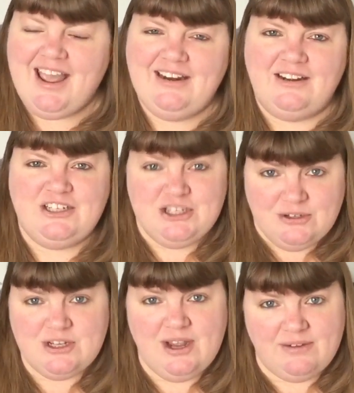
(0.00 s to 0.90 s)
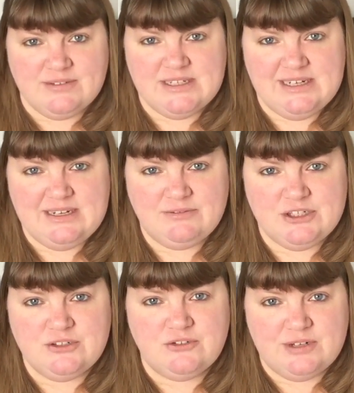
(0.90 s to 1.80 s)
And I knew that you have to leave
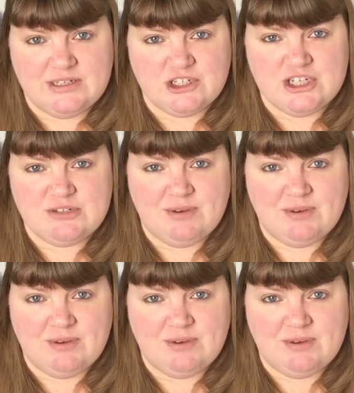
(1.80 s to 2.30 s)
2 to 3 inches